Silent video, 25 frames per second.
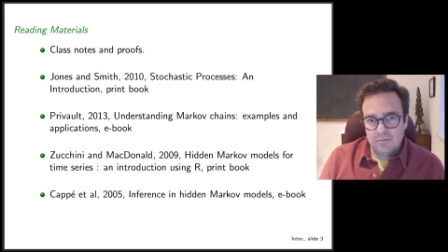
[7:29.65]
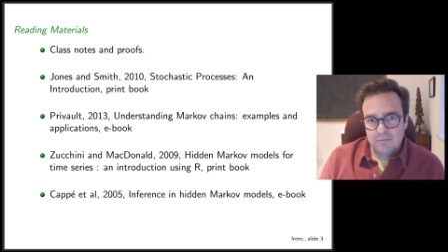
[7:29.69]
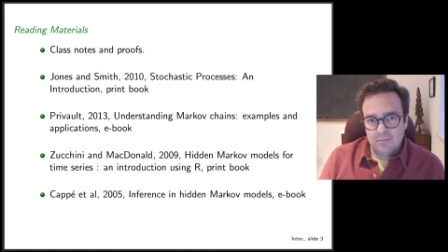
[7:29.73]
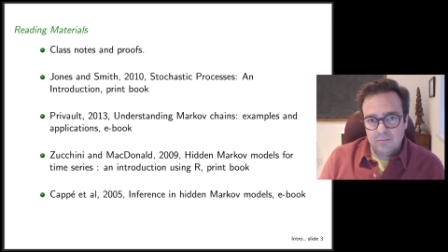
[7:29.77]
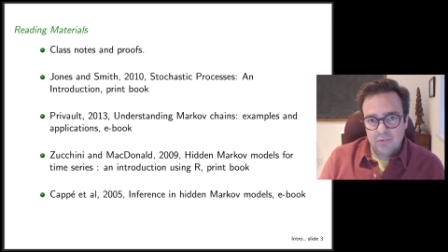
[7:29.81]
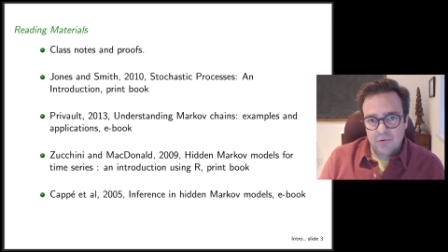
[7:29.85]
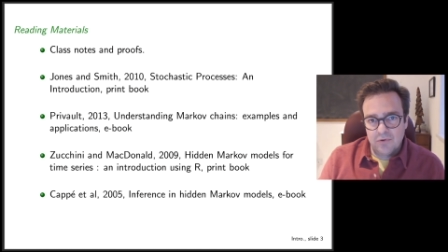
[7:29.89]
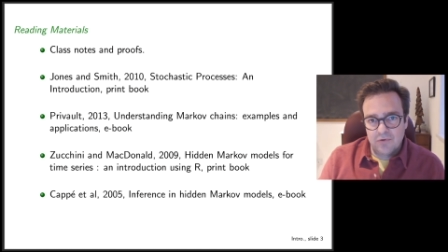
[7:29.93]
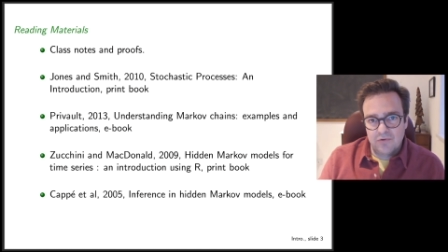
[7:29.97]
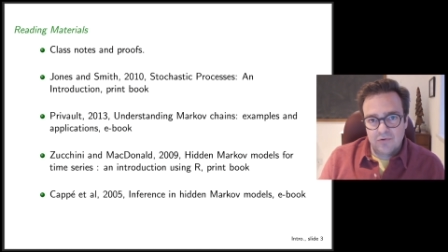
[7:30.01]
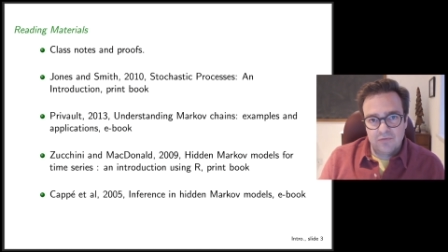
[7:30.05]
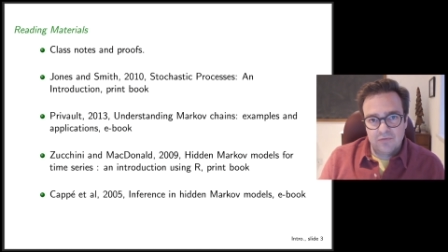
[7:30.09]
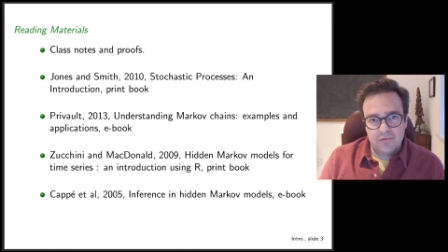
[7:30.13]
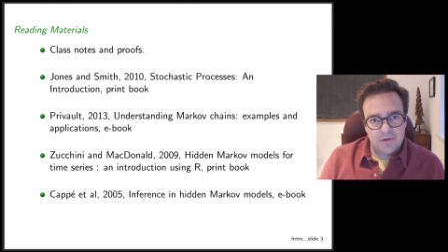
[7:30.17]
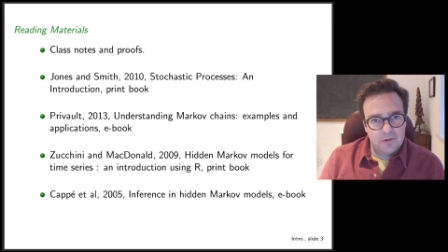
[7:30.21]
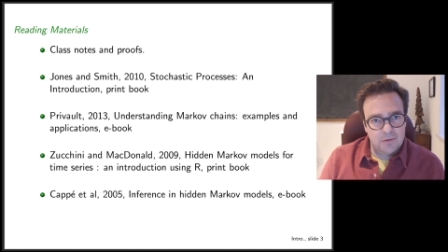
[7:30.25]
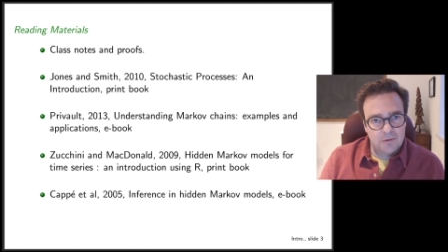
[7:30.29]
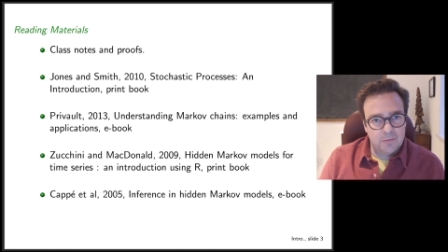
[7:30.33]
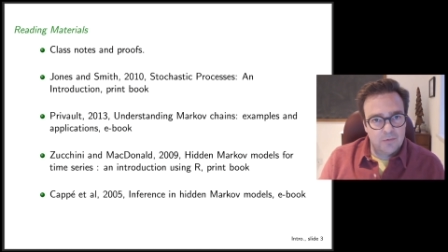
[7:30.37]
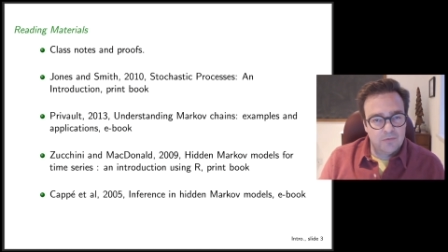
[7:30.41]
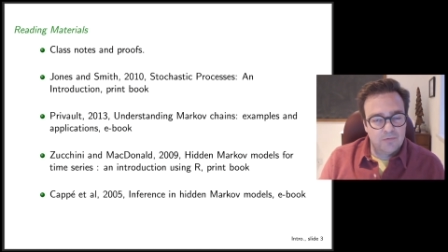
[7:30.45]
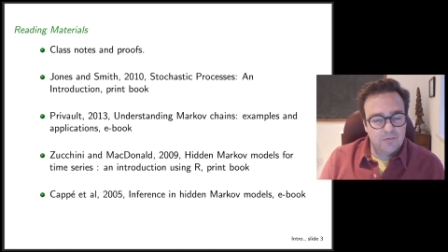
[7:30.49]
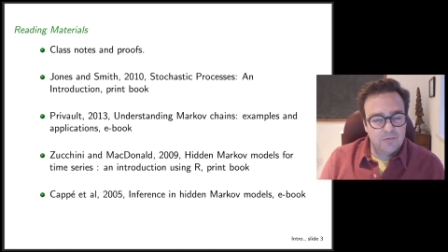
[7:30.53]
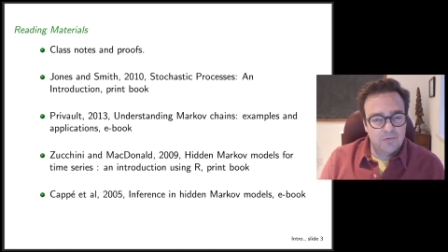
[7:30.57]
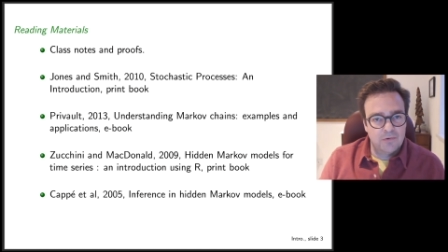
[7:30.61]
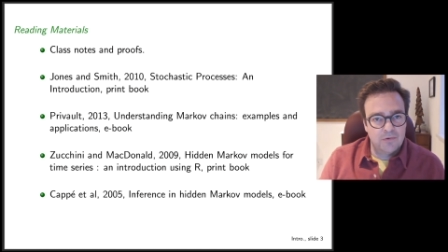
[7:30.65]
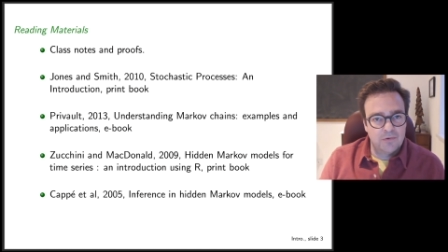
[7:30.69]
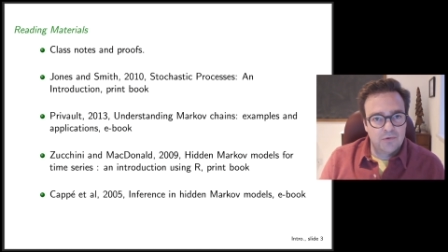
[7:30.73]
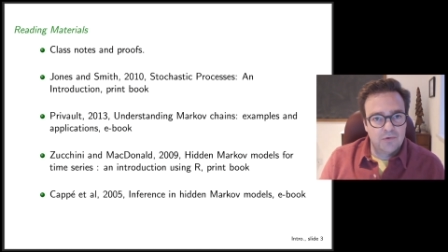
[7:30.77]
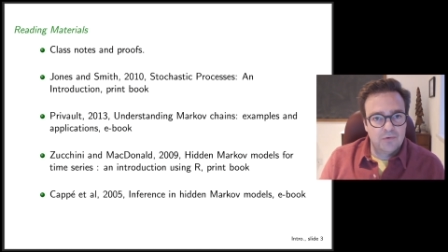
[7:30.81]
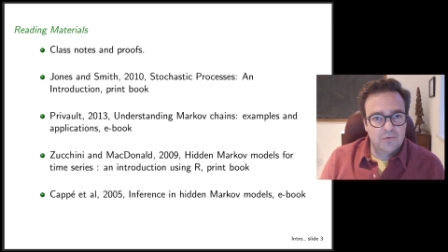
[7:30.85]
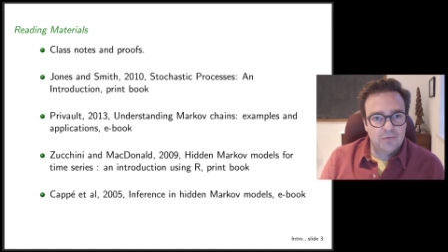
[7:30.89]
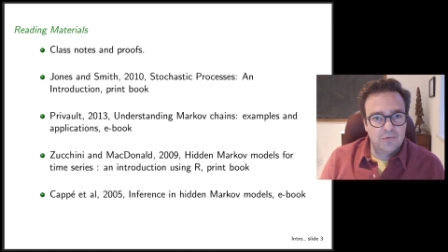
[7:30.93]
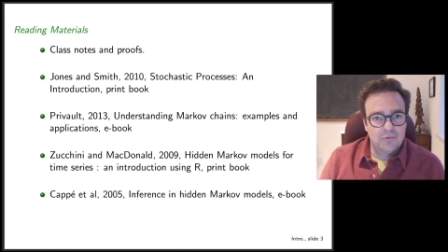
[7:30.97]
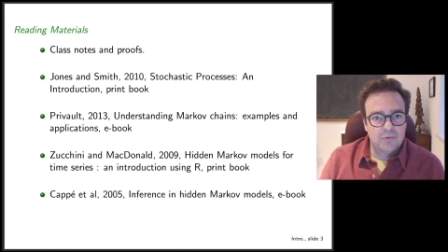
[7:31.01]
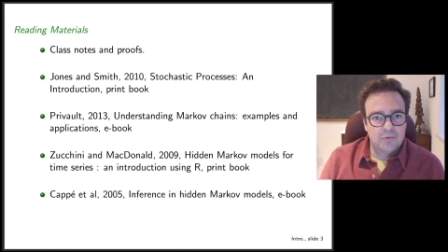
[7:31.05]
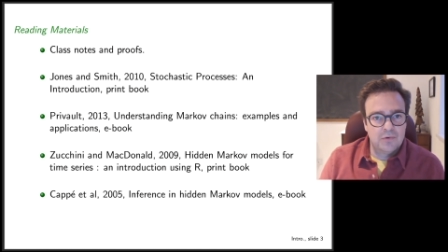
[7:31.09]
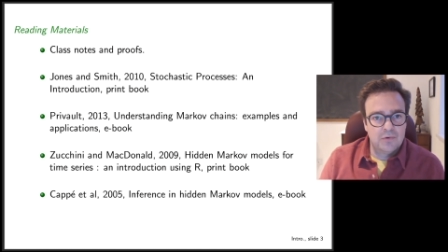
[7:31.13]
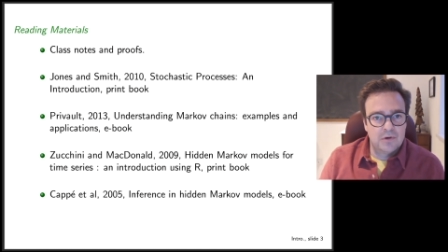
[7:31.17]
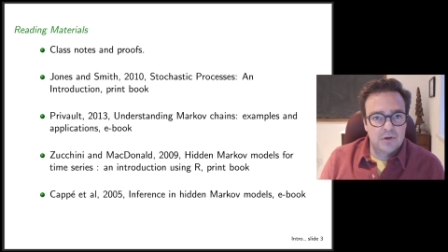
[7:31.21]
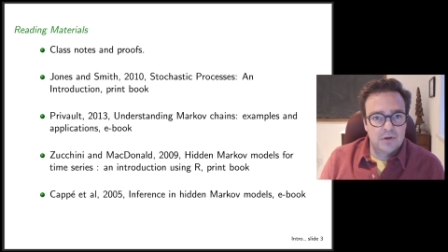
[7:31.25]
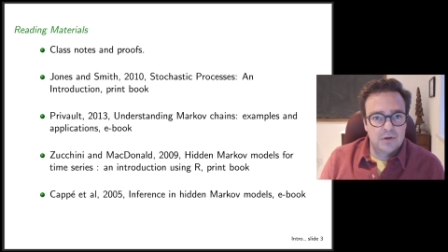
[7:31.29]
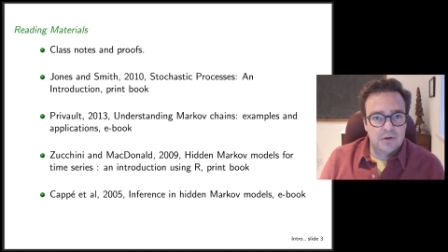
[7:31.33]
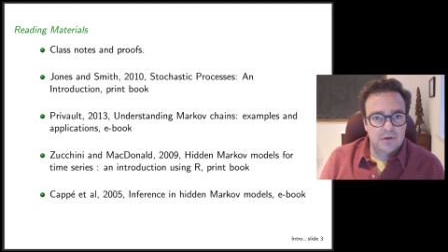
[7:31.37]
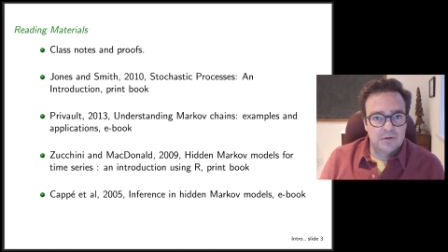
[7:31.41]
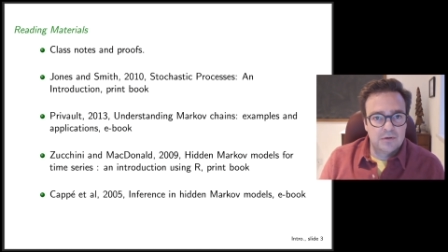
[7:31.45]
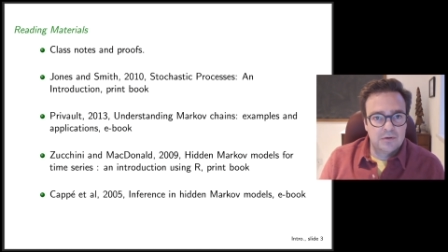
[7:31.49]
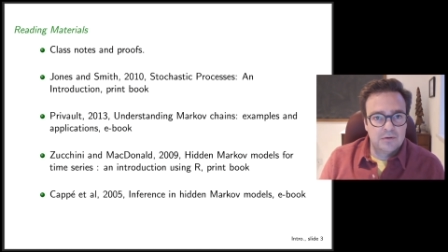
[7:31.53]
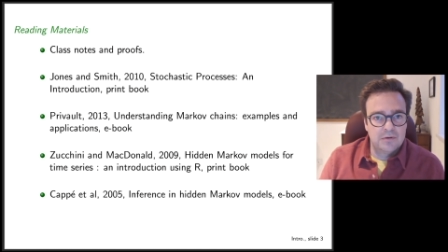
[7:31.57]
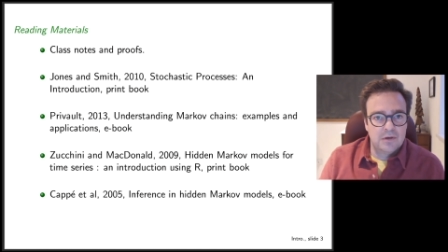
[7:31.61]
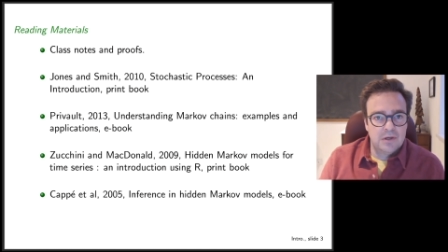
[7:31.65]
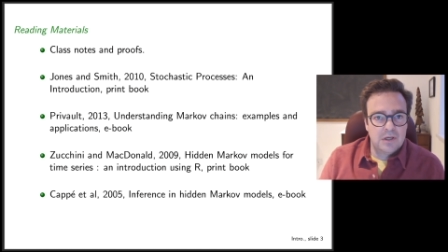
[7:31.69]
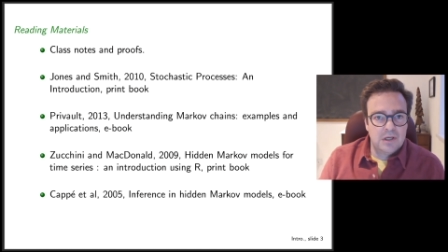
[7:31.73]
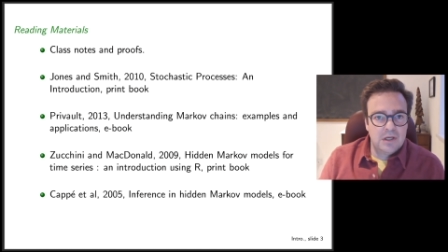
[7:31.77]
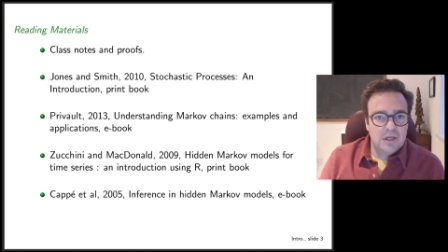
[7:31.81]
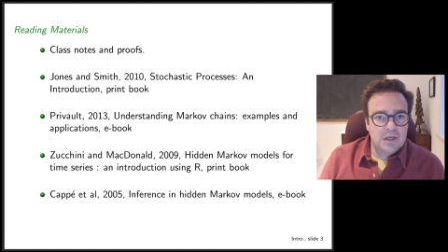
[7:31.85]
books available for you uh,